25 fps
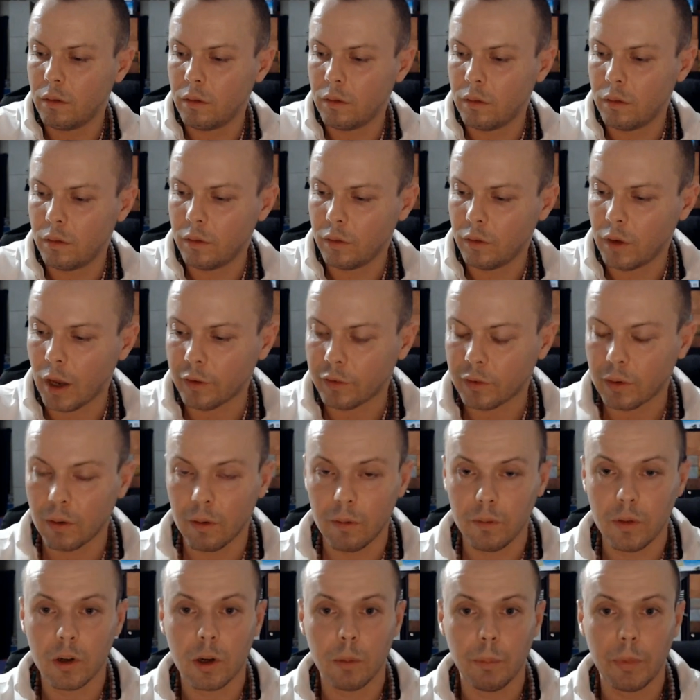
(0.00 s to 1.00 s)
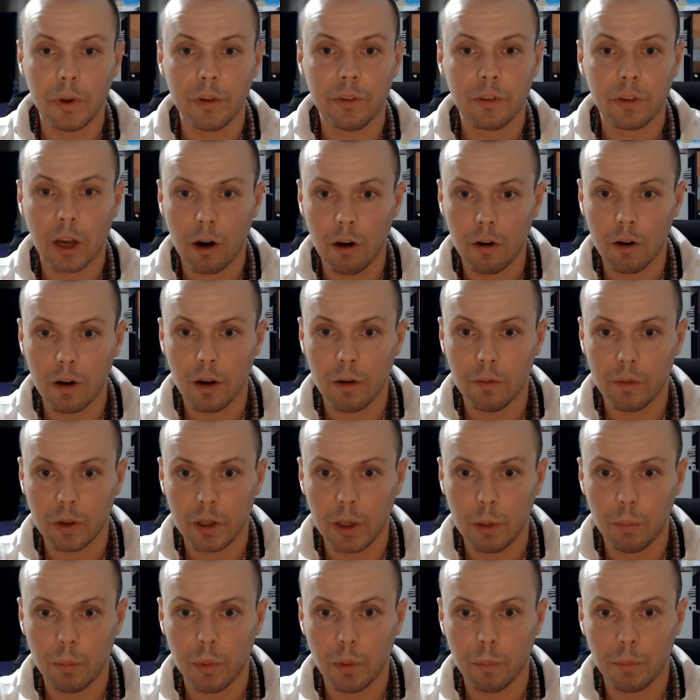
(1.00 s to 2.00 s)
Yeah, some of you could be scared of a
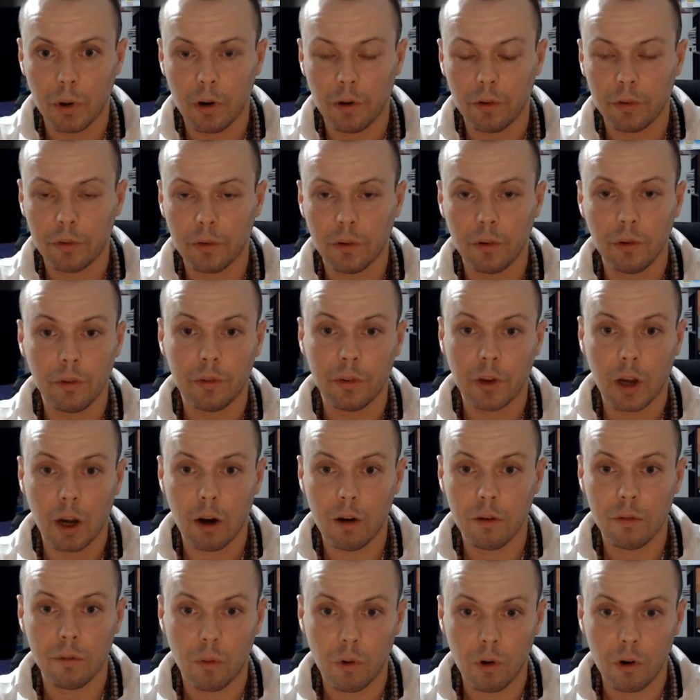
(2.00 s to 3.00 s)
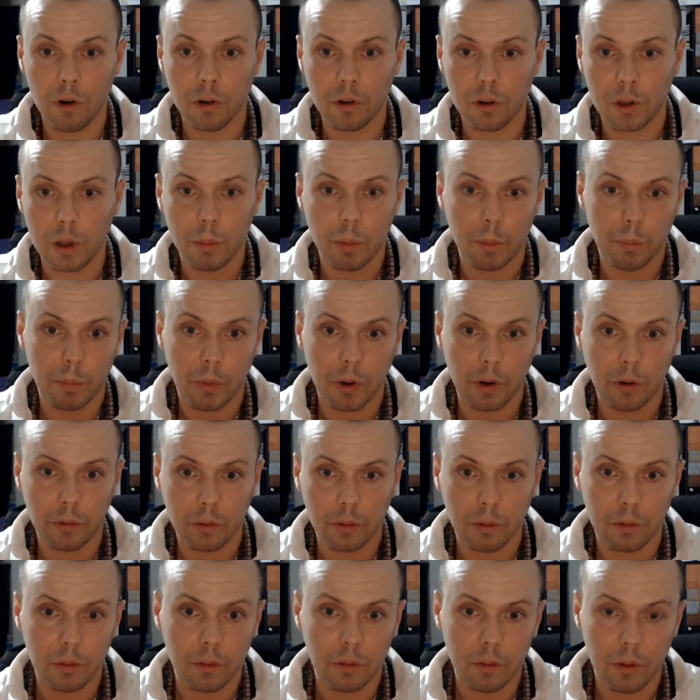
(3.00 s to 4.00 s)
Libra person or scared for a Libra person.
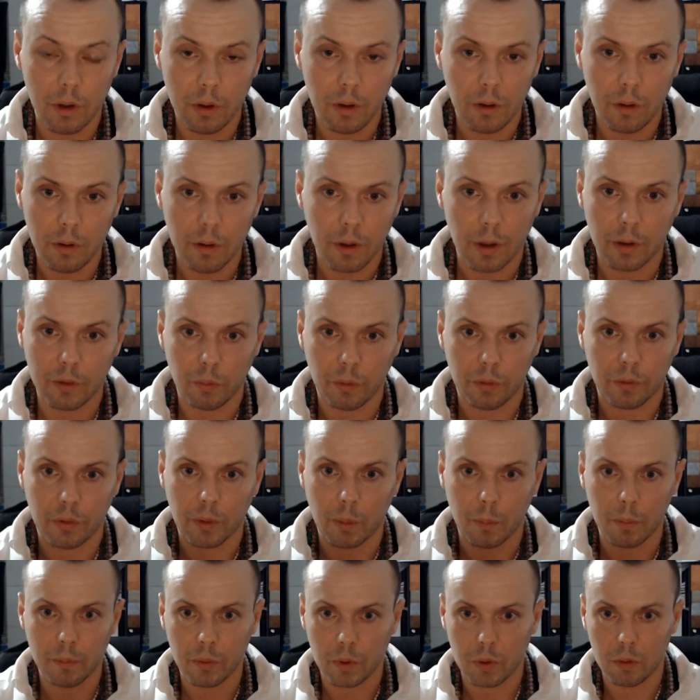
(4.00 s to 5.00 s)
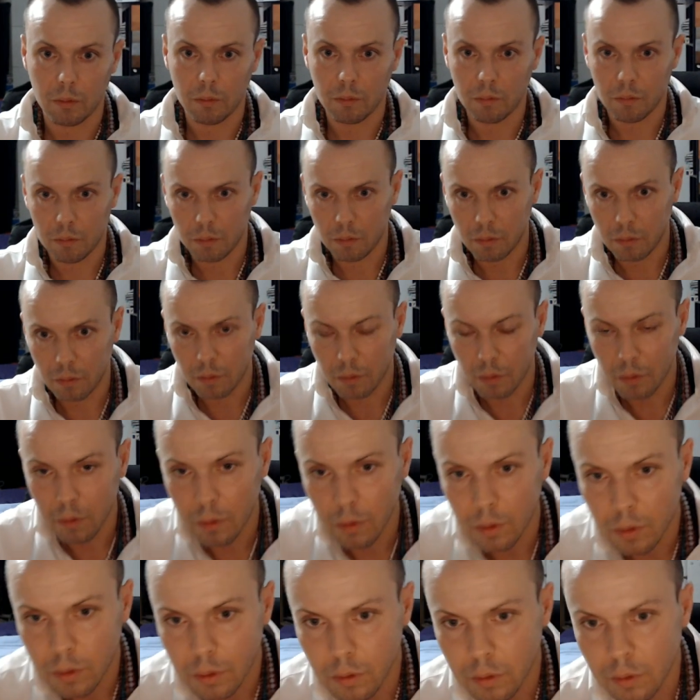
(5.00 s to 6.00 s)
That's for some of you.
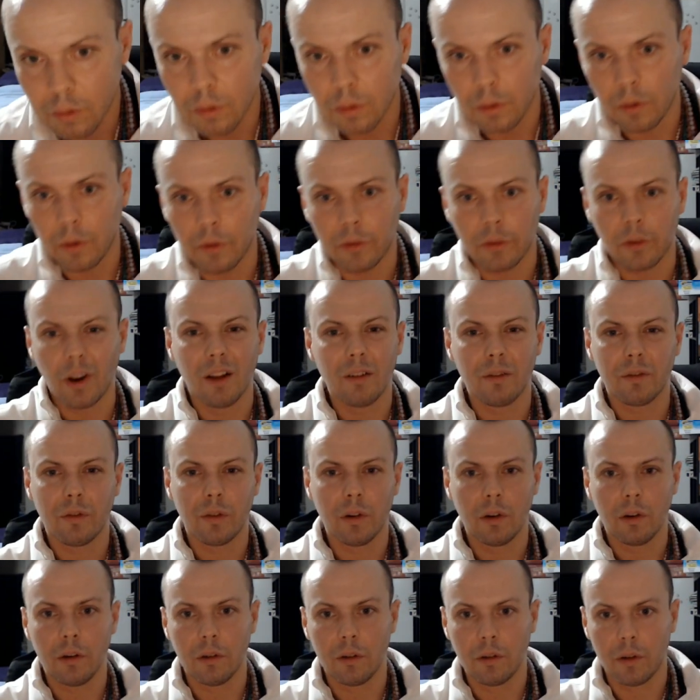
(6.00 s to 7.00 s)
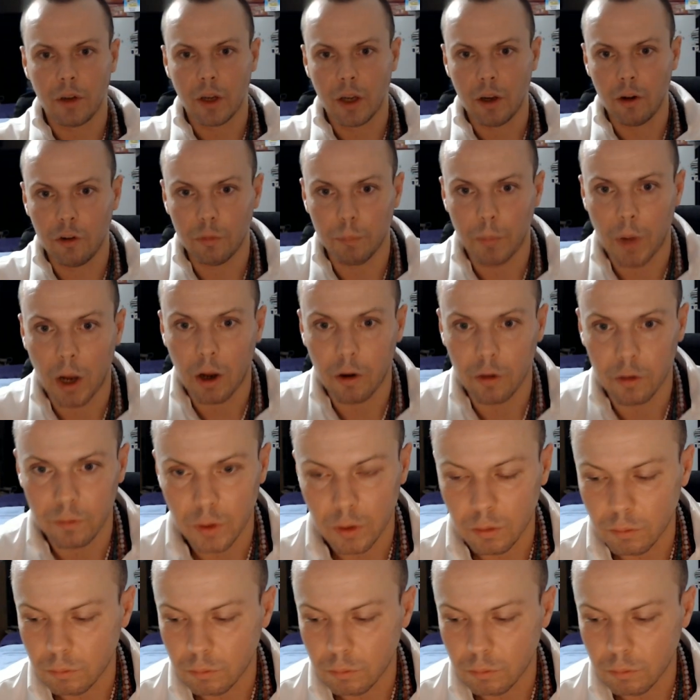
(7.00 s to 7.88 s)
It's not for a huge amount of you.